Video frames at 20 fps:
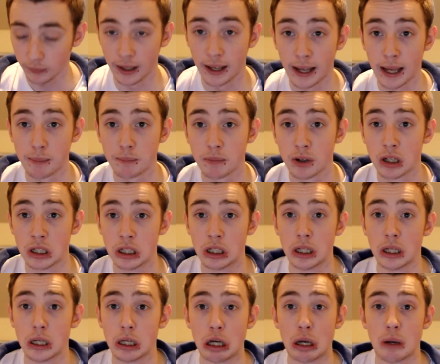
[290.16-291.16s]

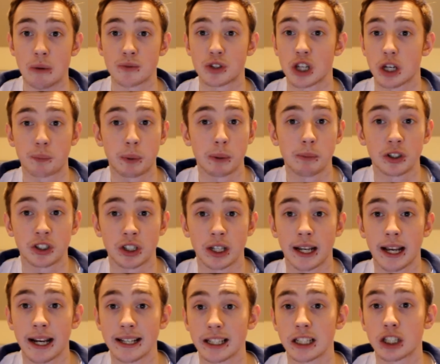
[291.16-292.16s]
So that's pretty much it, guys.